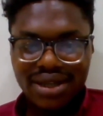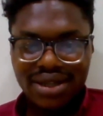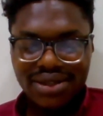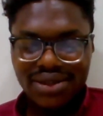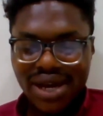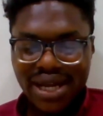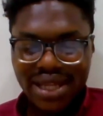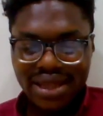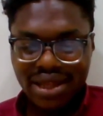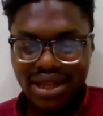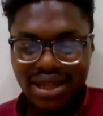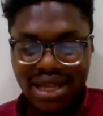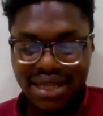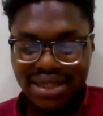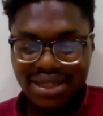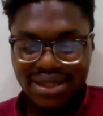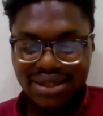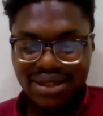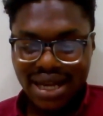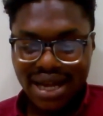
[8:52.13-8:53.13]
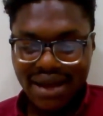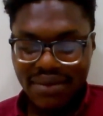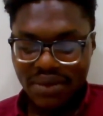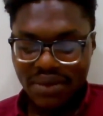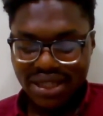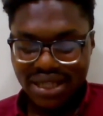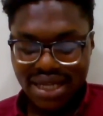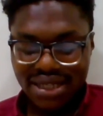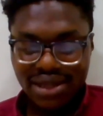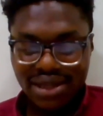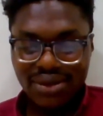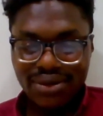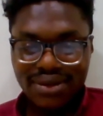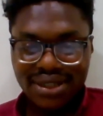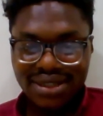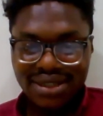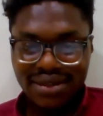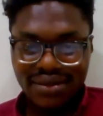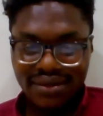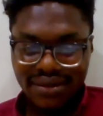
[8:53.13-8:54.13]
So I think I mean, that
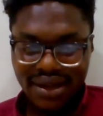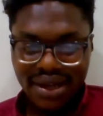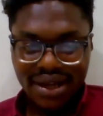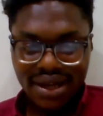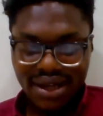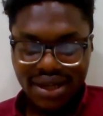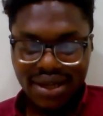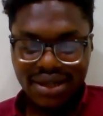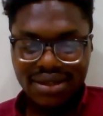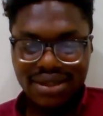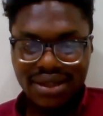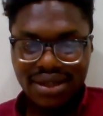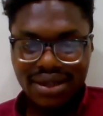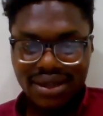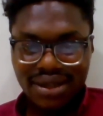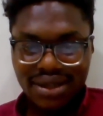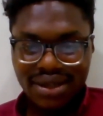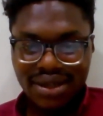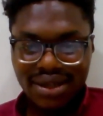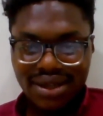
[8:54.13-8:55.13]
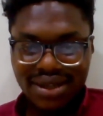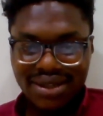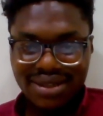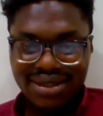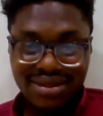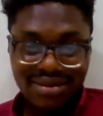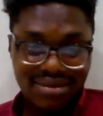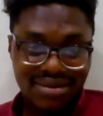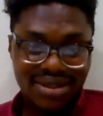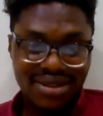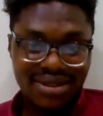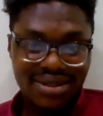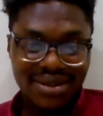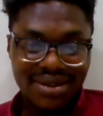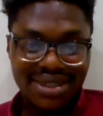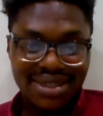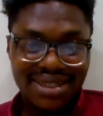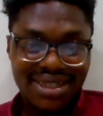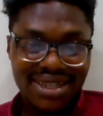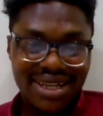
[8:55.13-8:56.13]
alone is
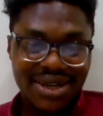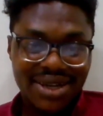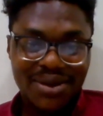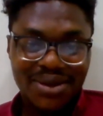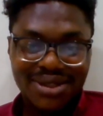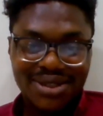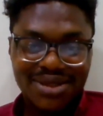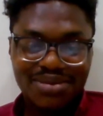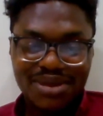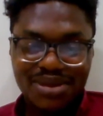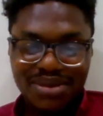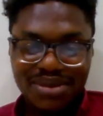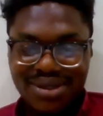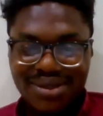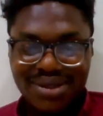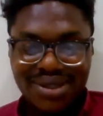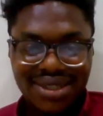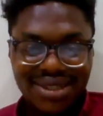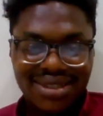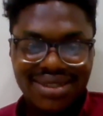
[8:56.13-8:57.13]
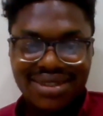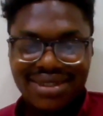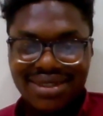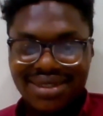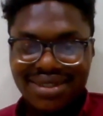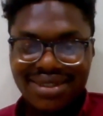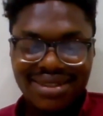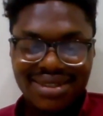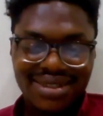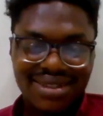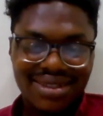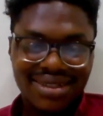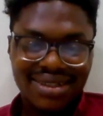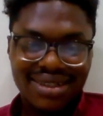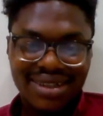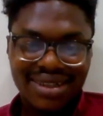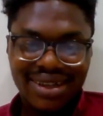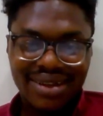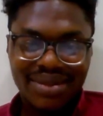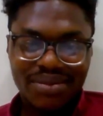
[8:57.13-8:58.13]
a dichotomy between
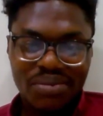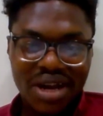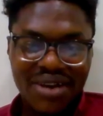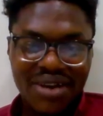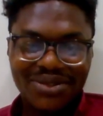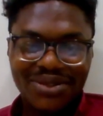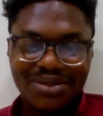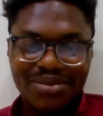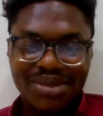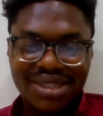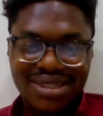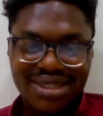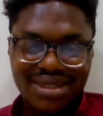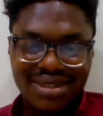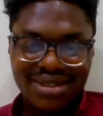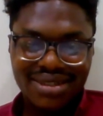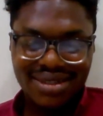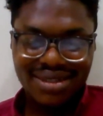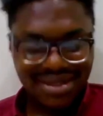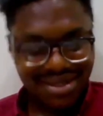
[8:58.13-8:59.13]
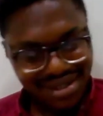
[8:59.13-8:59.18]
Afrobeats and